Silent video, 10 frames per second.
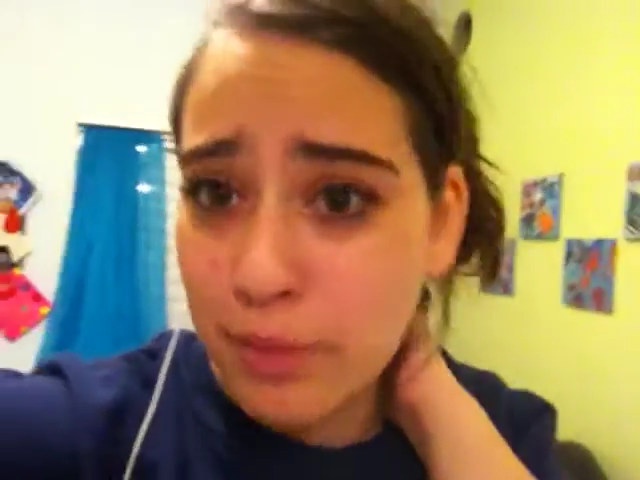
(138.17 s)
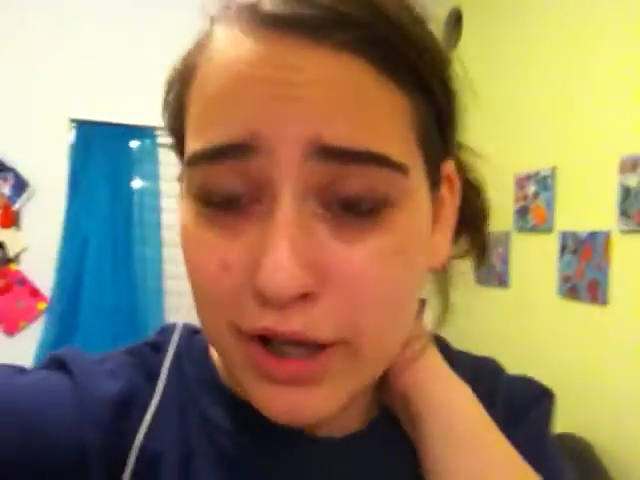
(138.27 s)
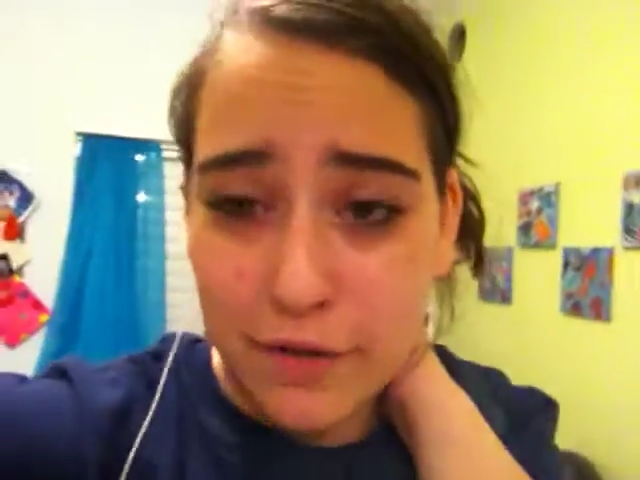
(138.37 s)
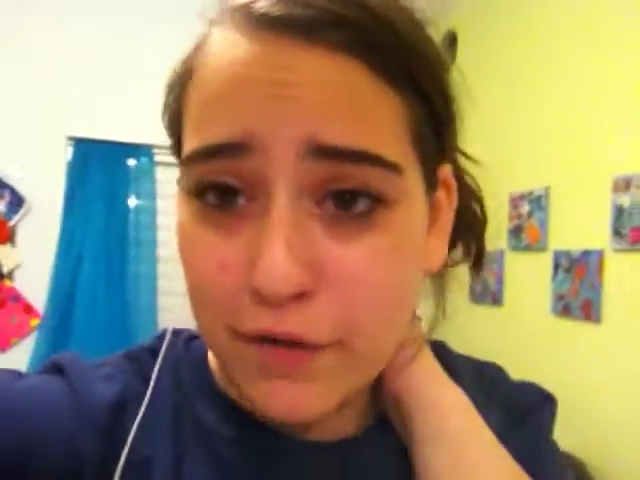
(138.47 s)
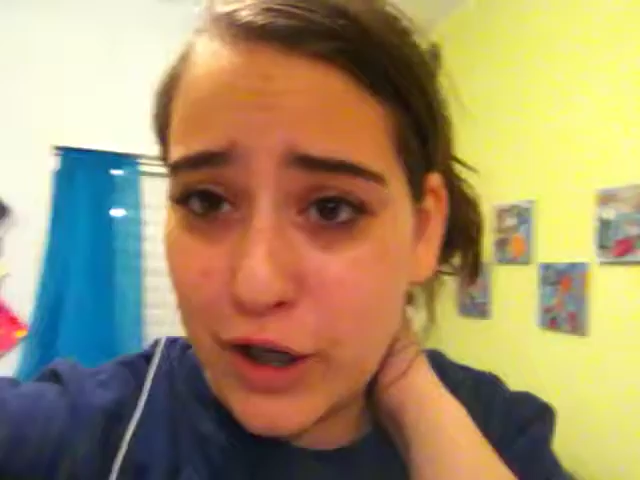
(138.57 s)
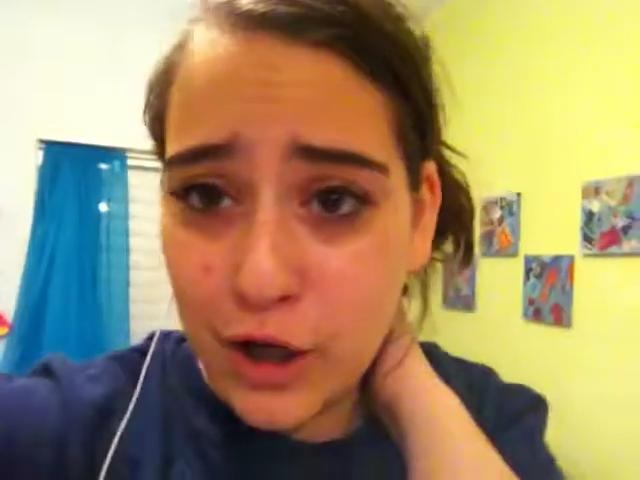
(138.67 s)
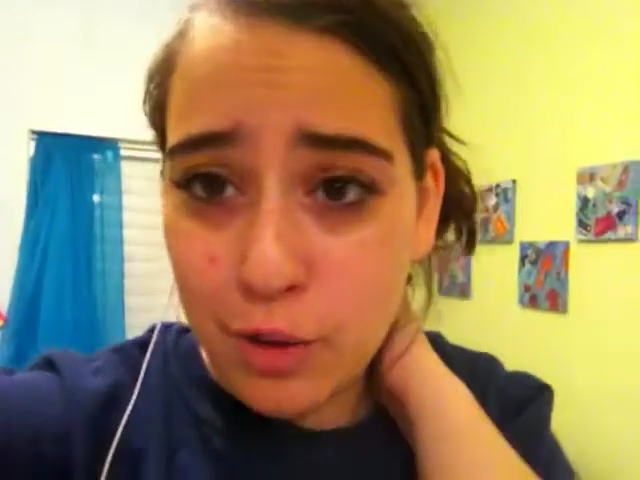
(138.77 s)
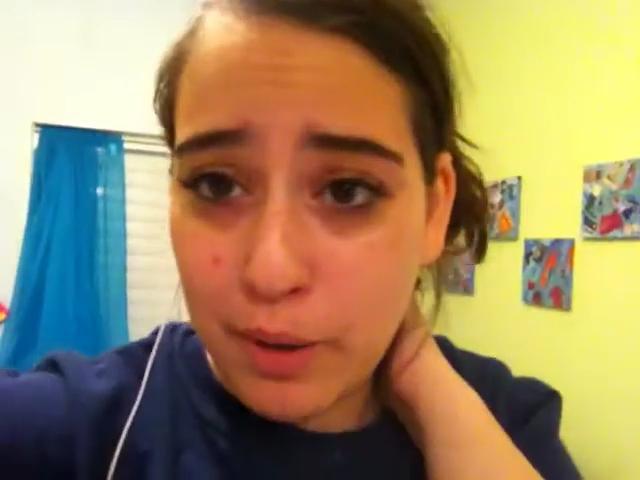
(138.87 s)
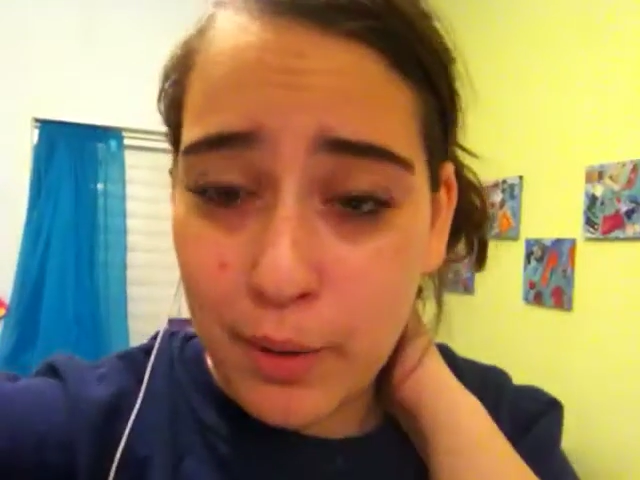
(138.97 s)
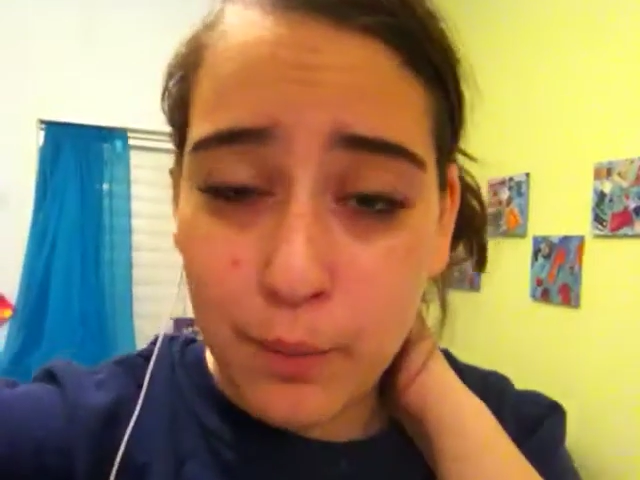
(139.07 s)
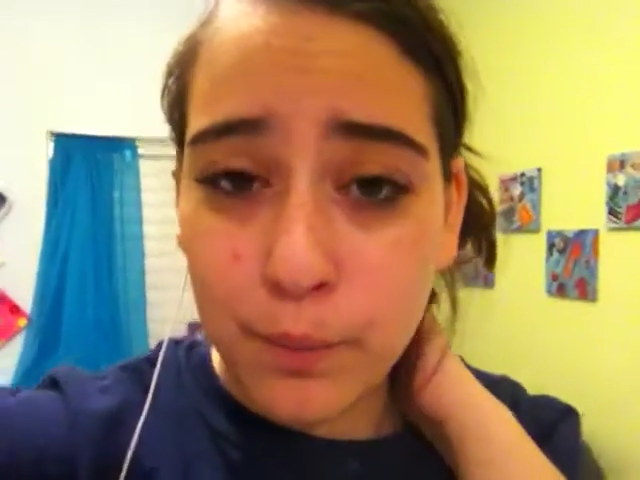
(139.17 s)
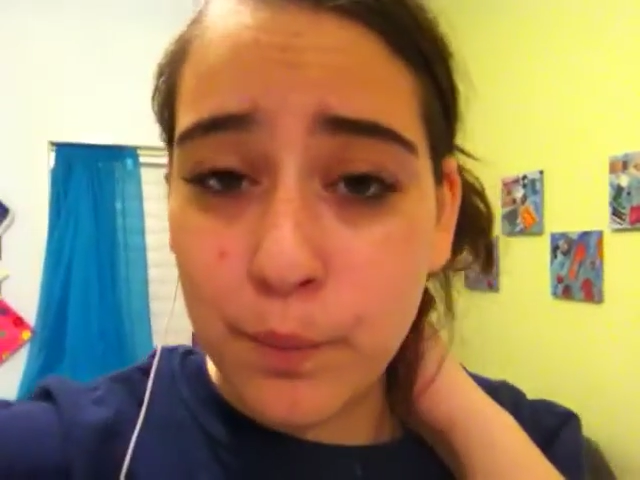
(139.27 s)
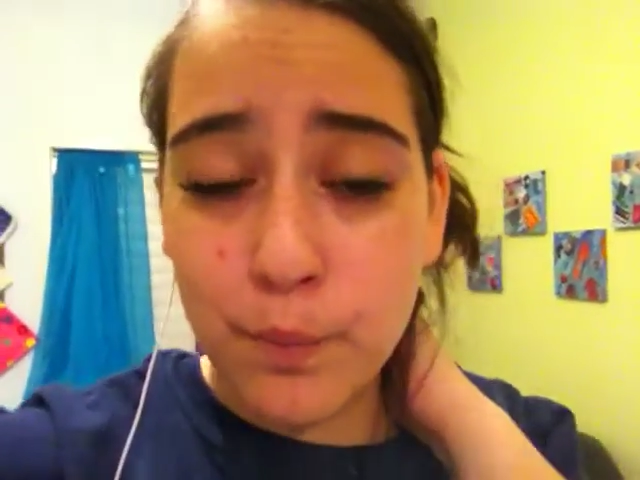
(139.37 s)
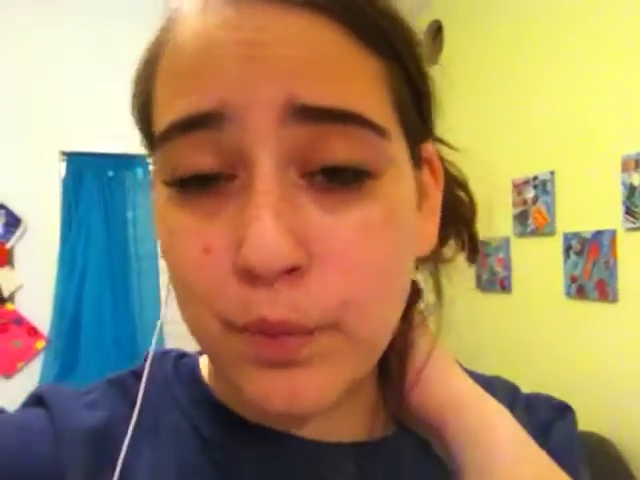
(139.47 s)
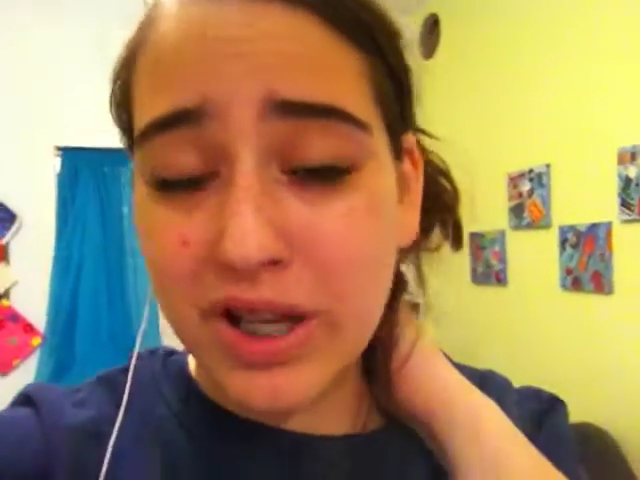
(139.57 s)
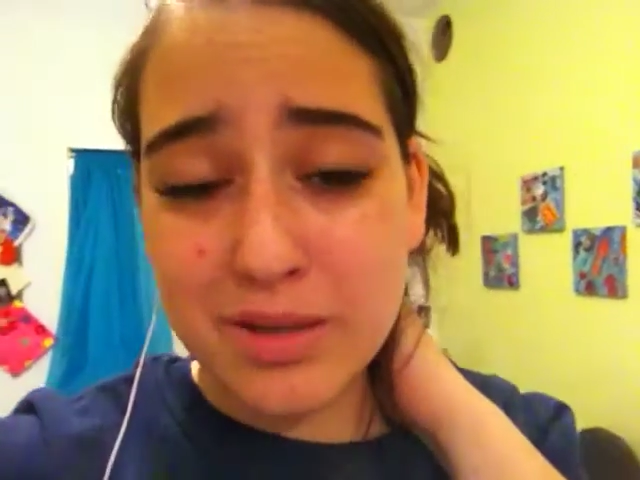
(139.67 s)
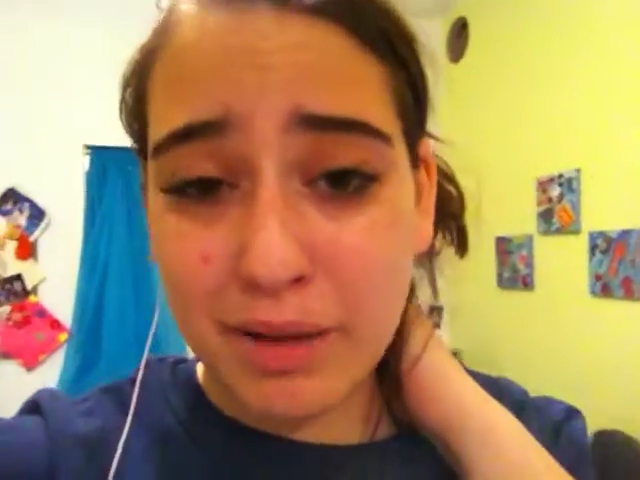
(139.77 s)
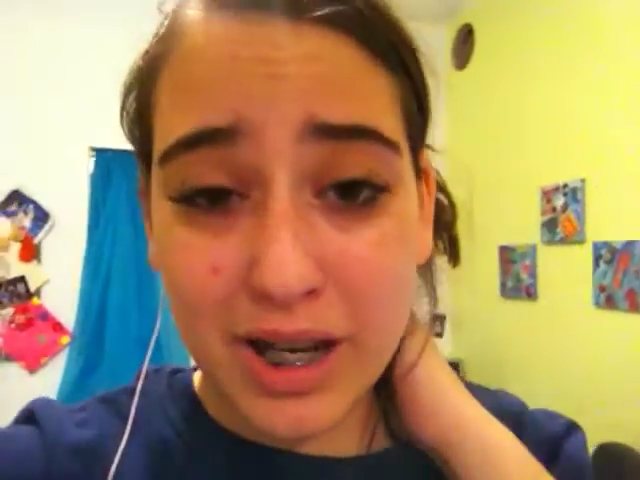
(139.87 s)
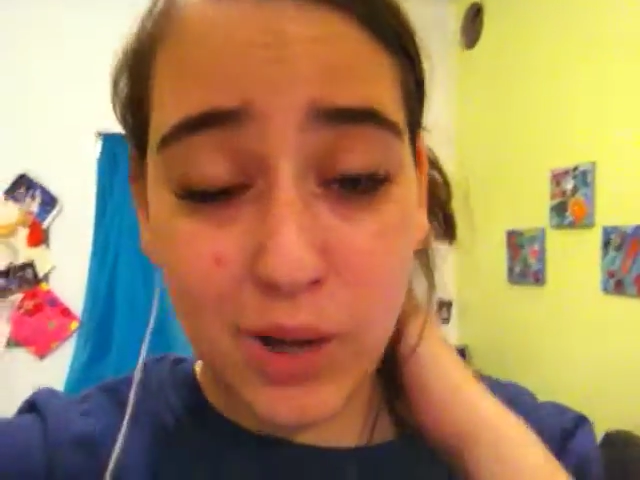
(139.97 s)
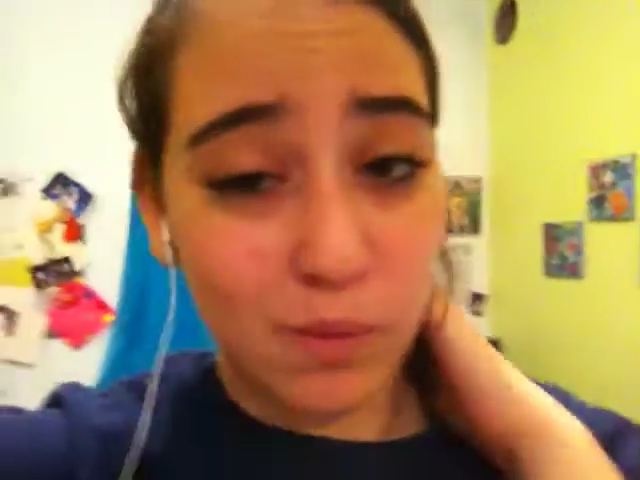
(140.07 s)
make a video about
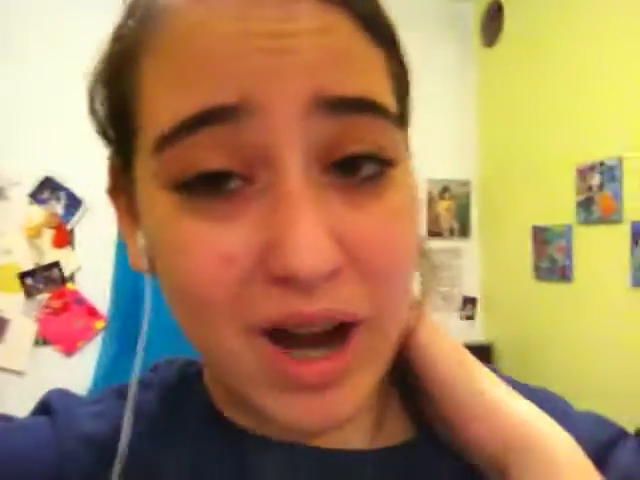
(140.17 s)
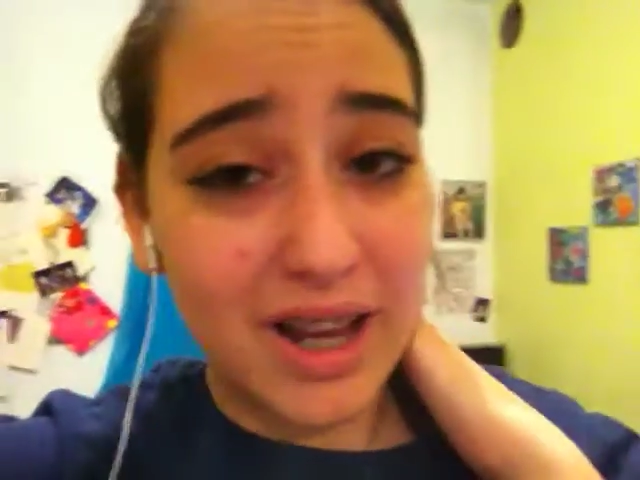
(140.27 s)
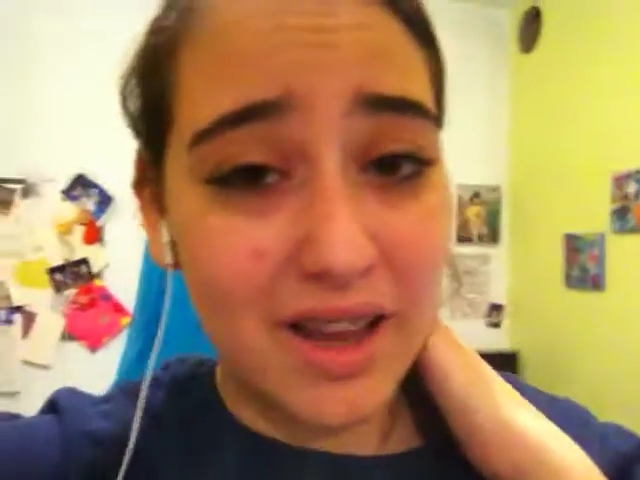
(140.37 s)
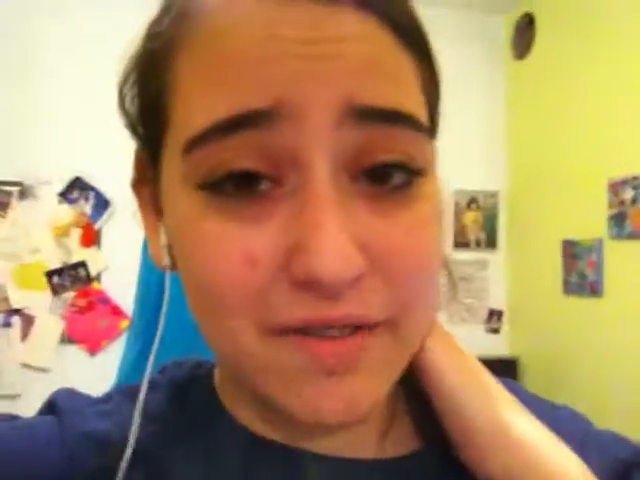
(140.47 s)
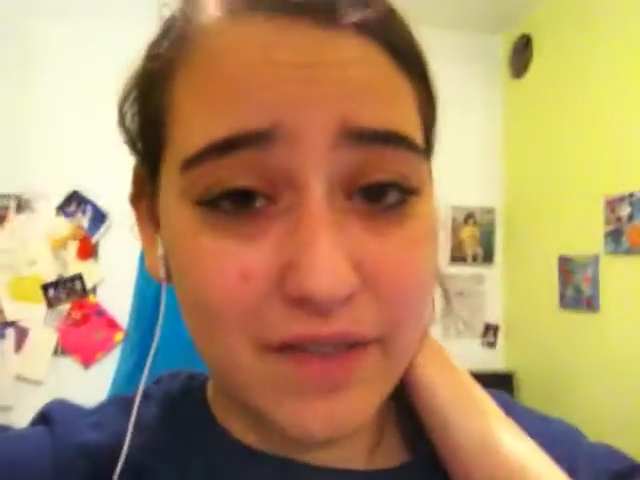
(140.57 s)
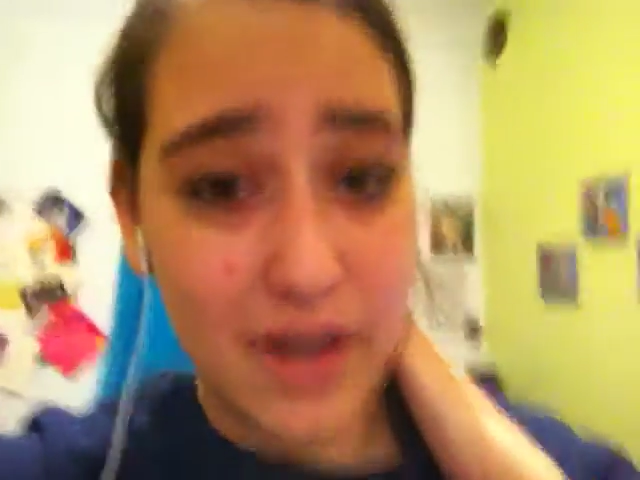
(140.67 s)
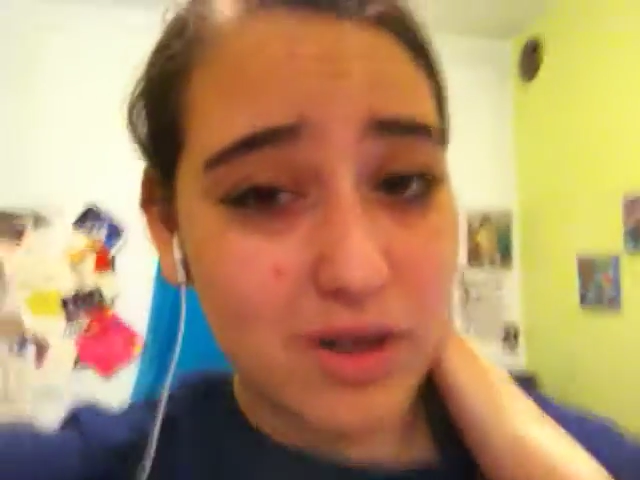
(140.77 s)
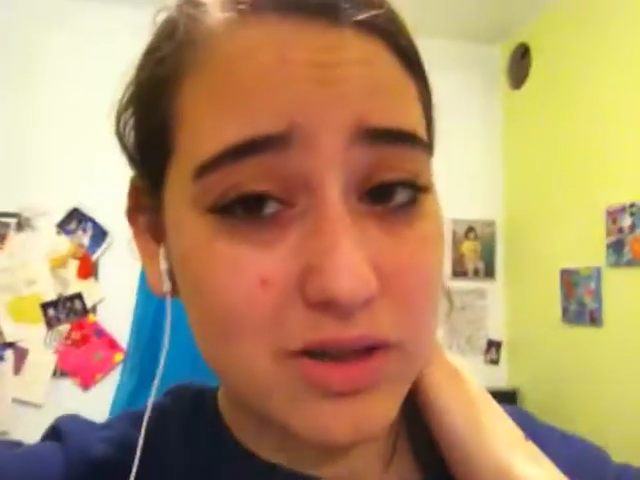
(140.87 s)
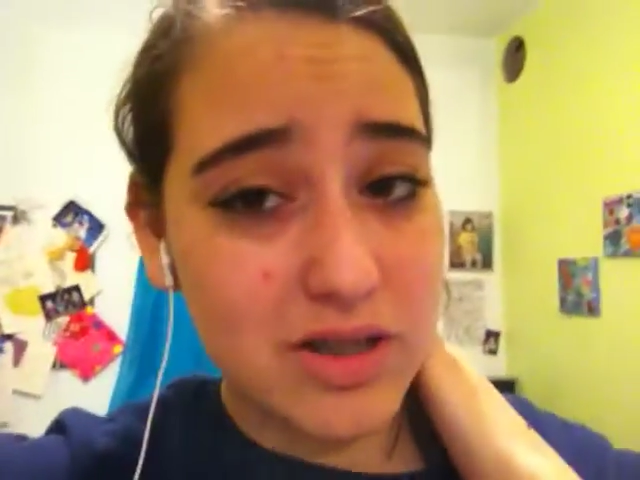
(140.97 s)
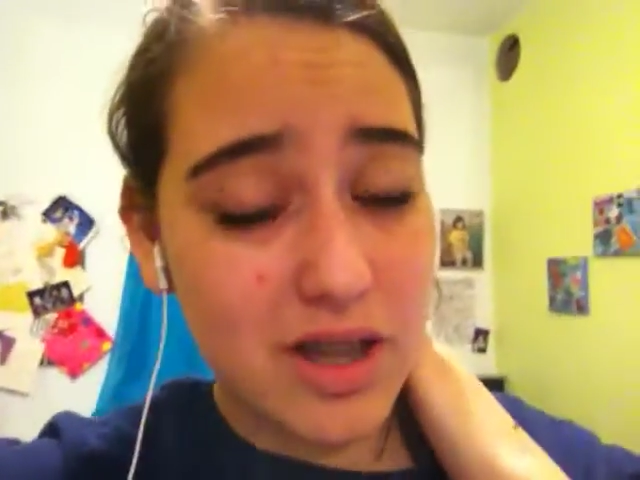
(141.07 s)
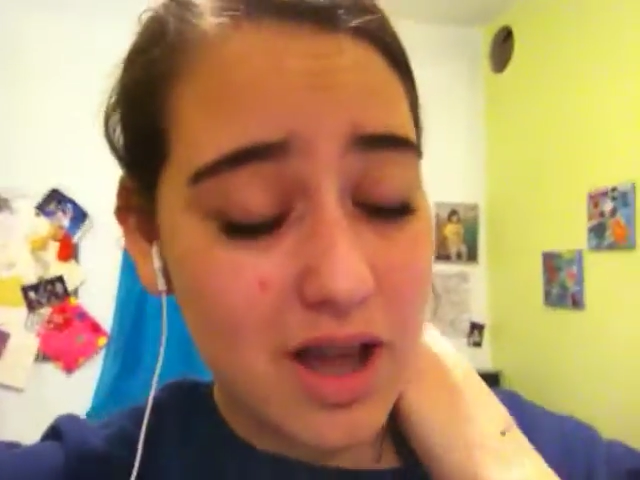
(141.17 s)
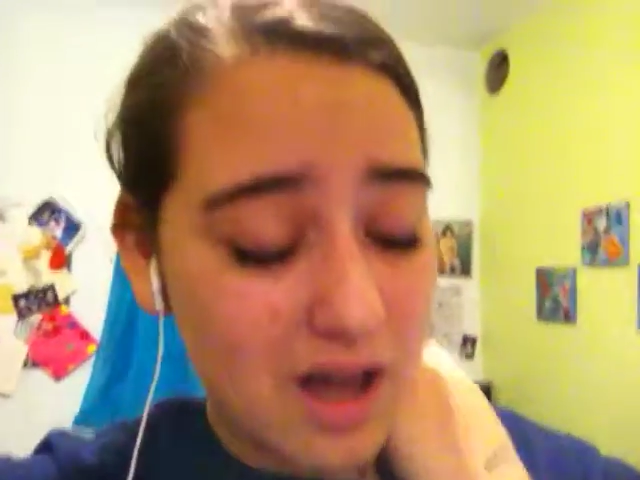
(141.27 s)
explaining why I failed,